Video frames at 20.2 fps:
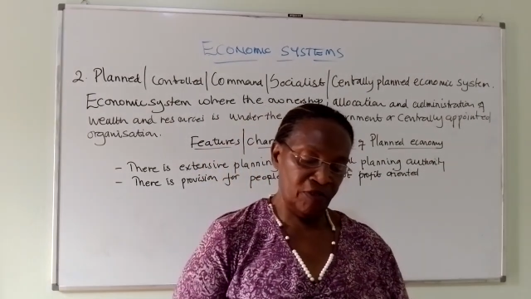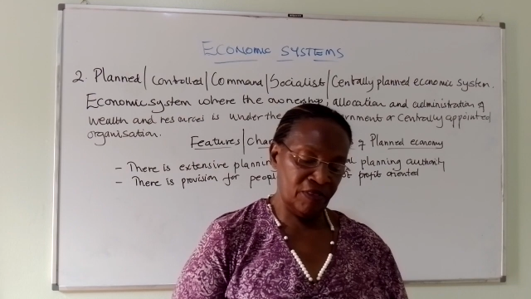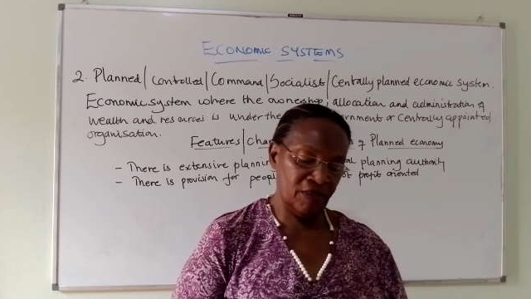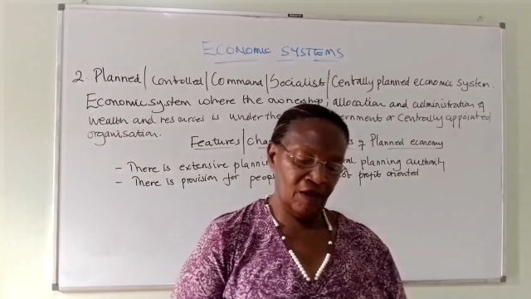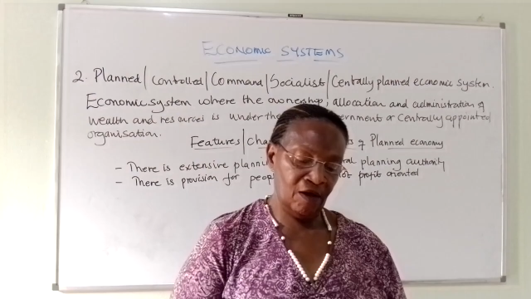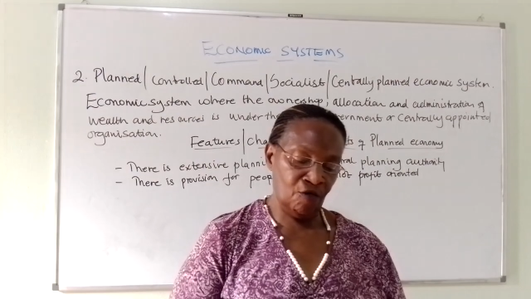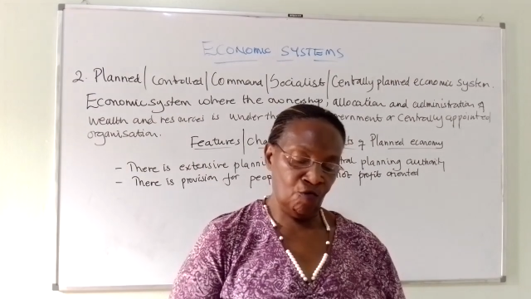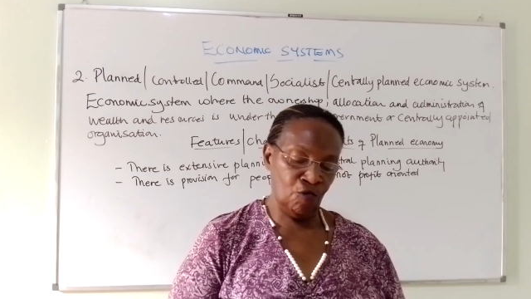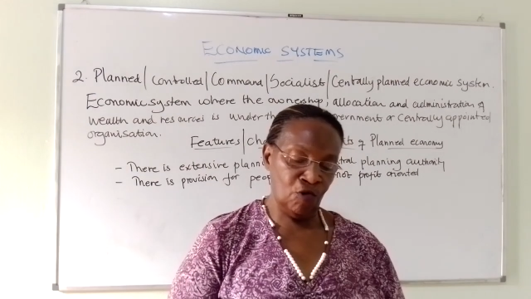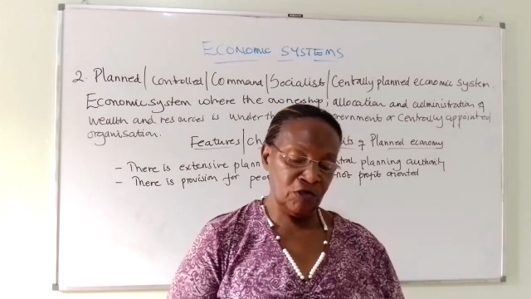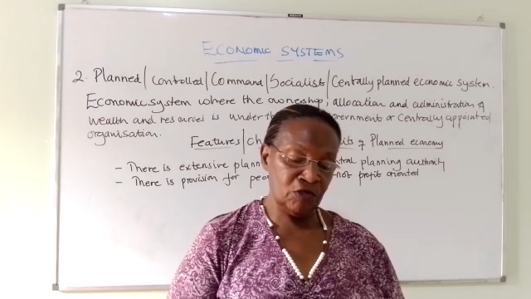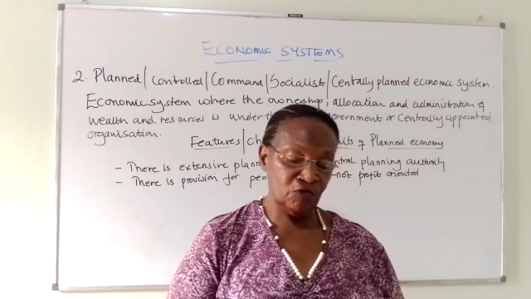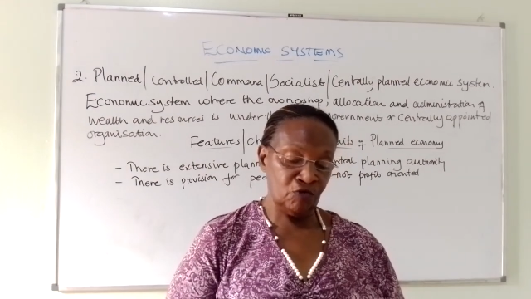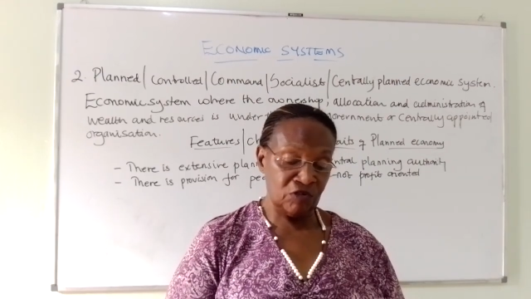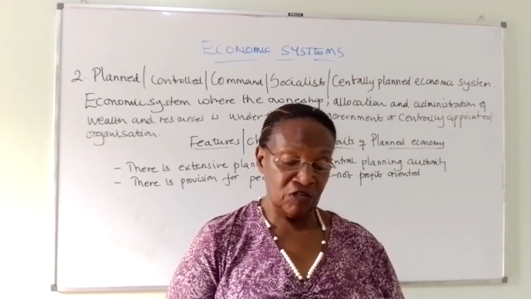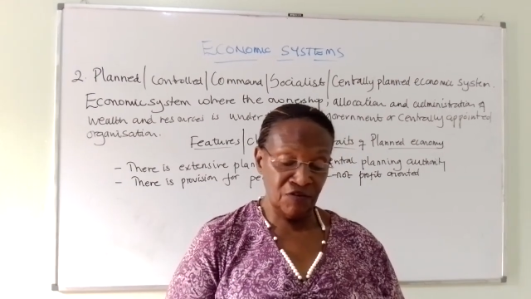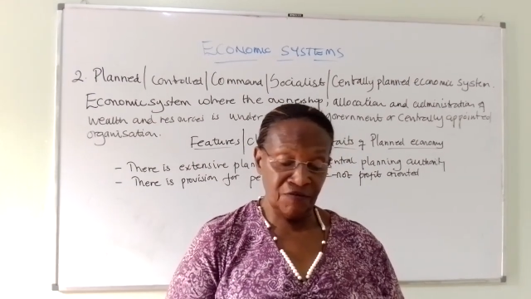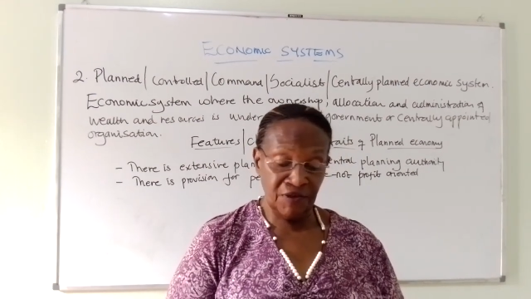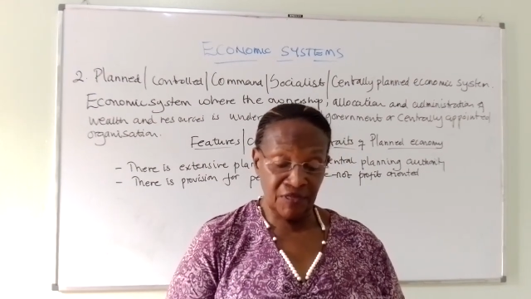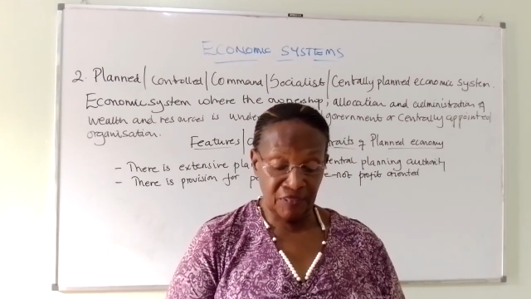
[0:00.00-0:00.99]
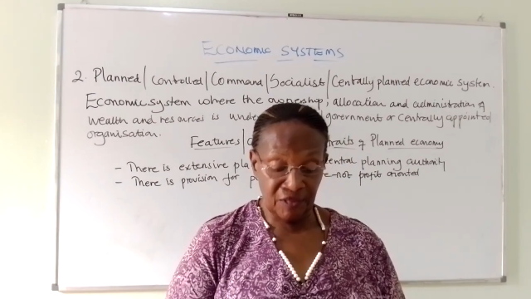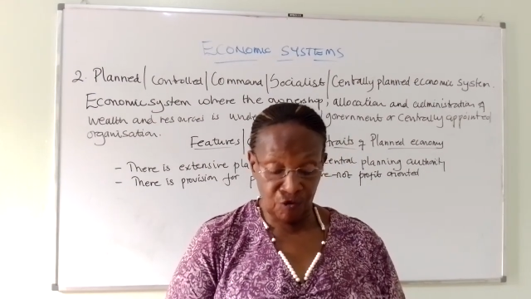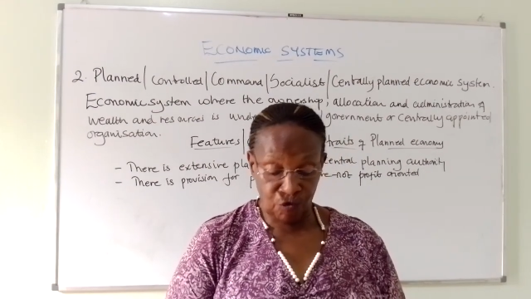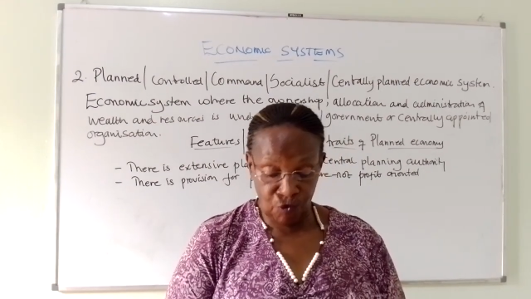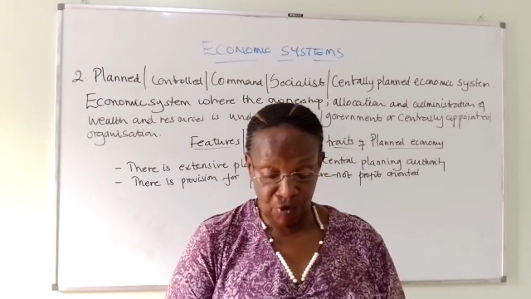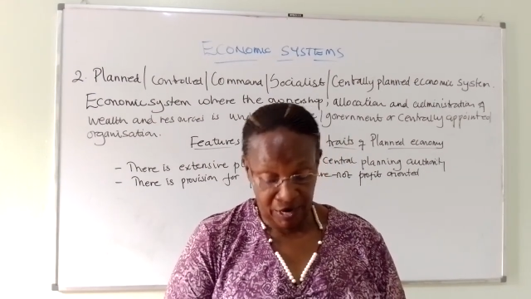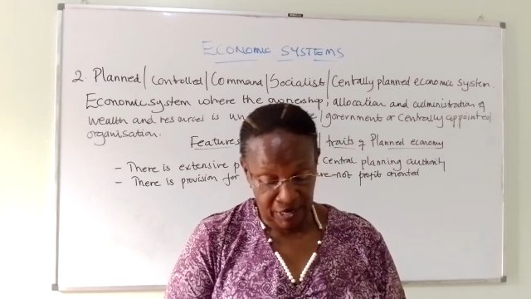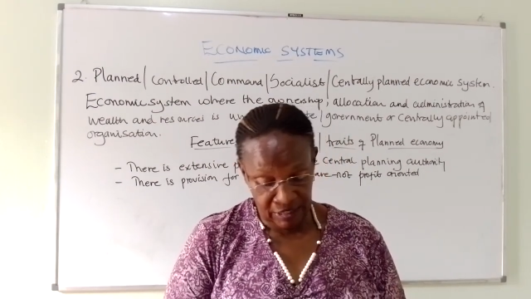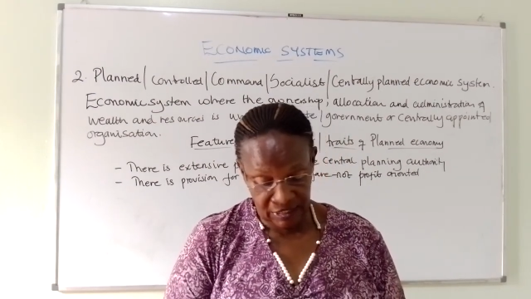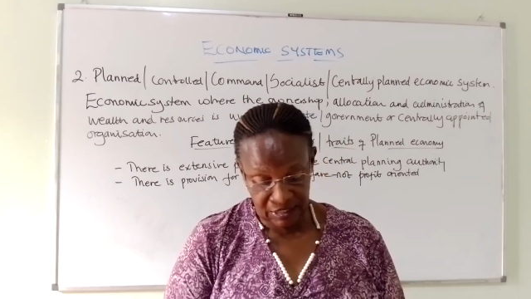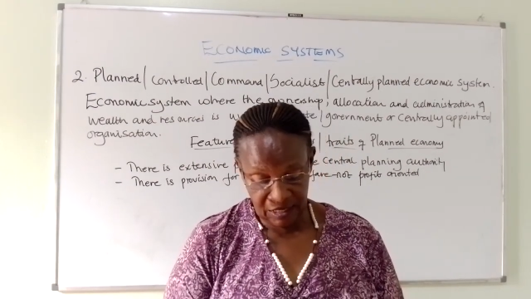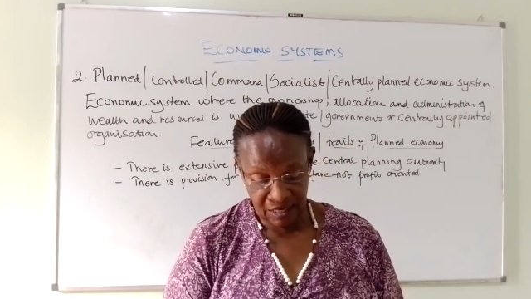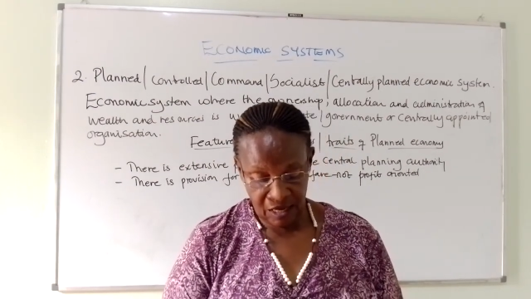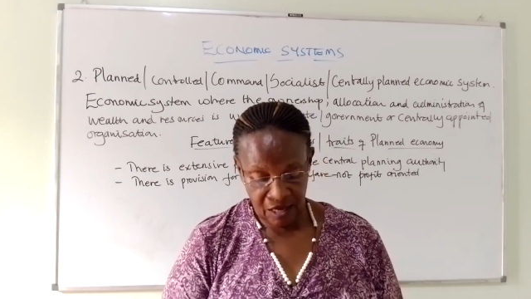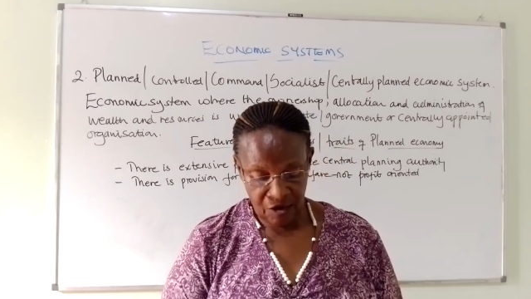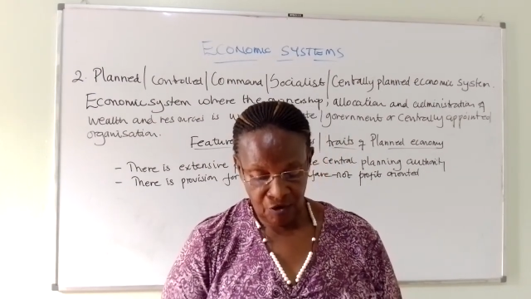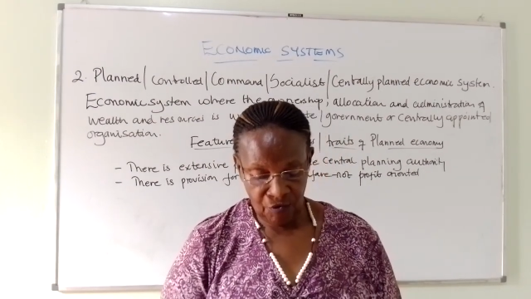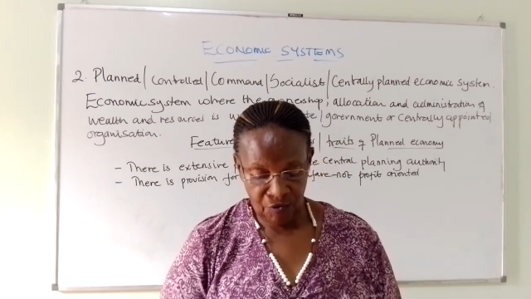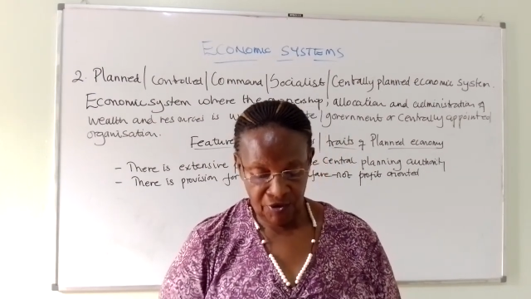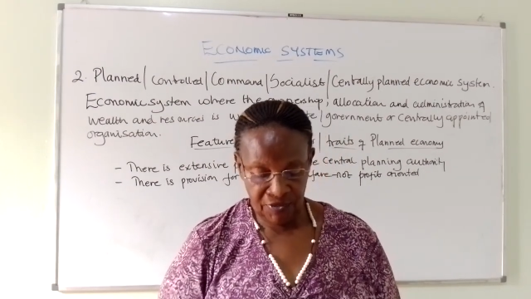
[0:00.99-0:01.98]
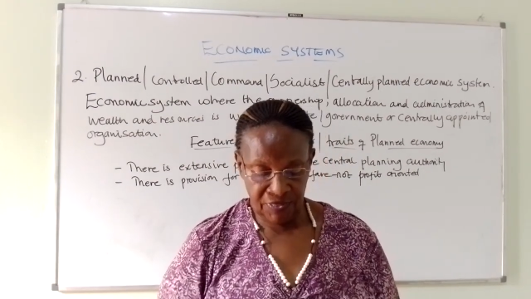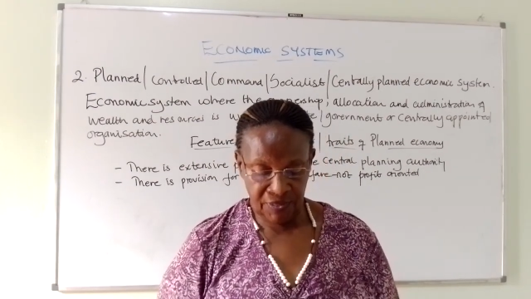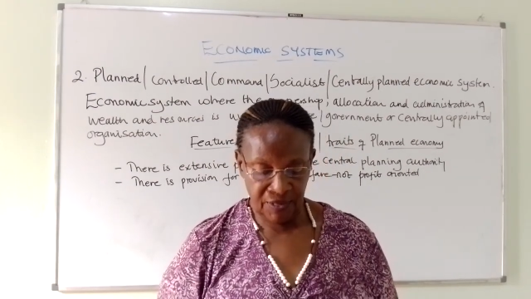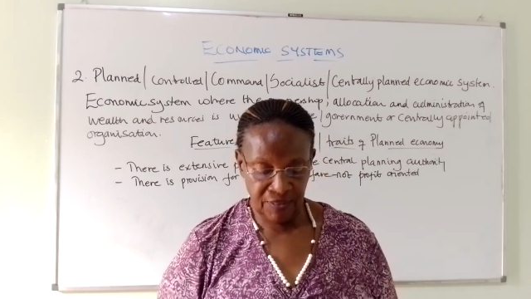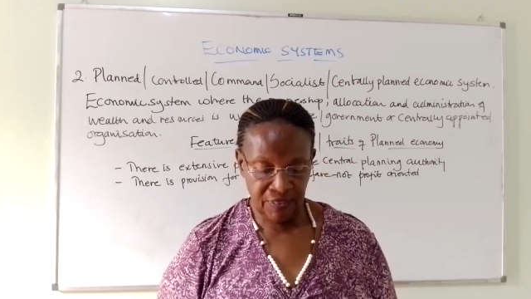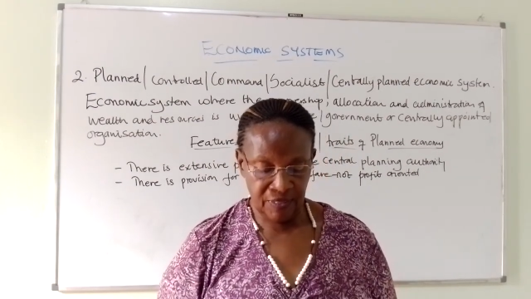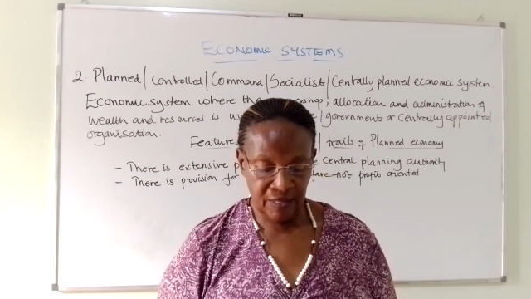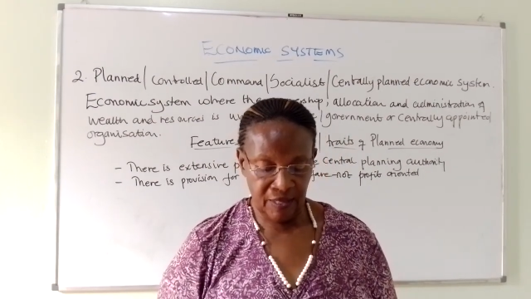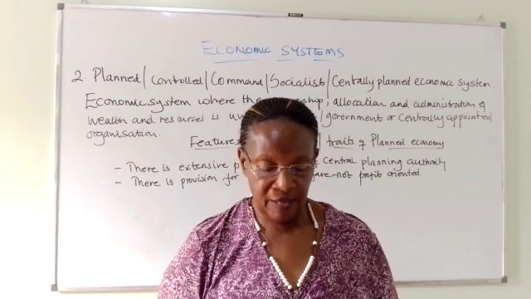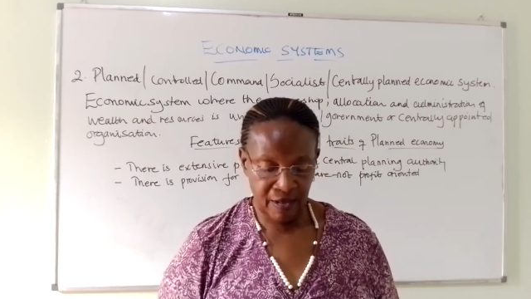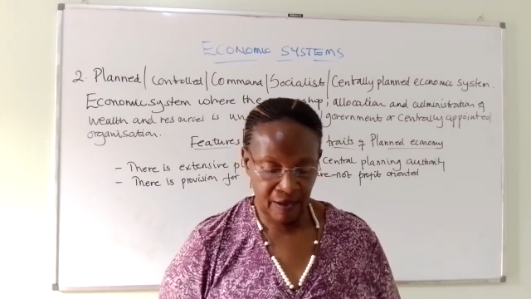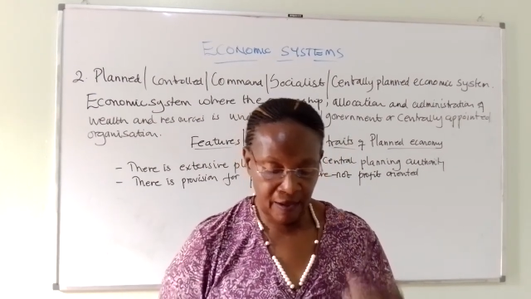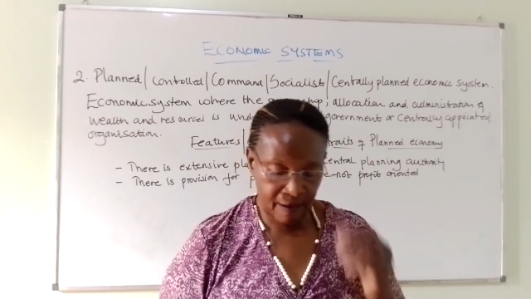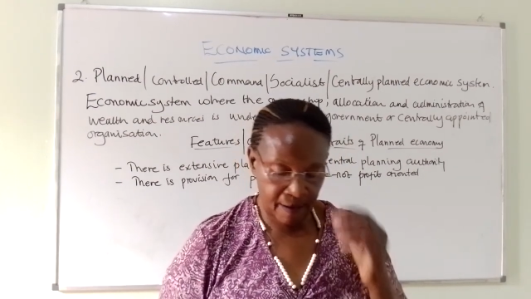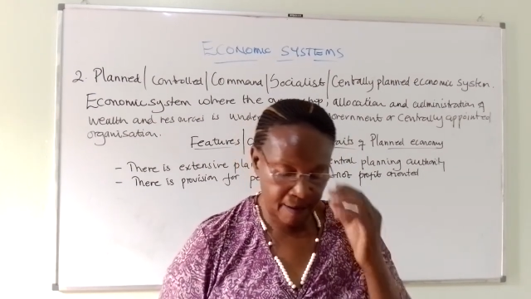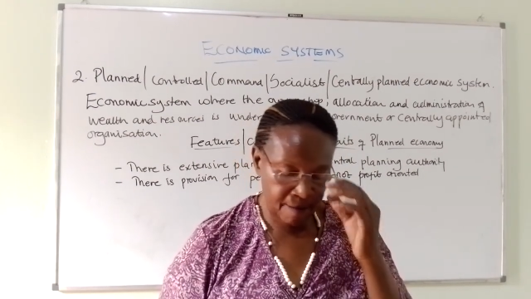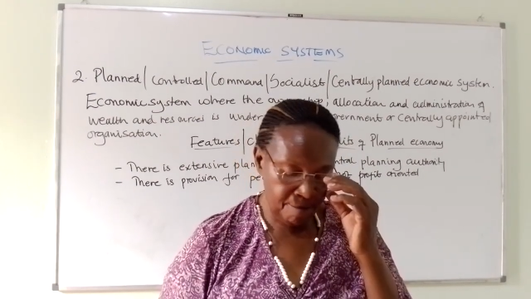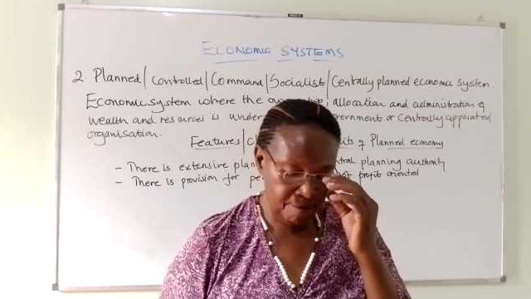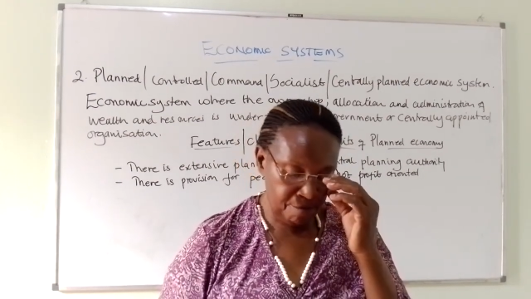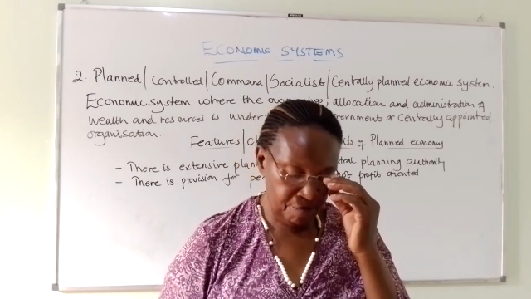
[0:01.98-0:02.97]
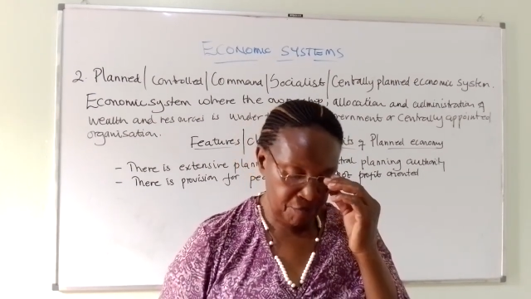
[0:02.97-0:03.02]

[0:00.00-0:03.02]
whatever they want, whether they are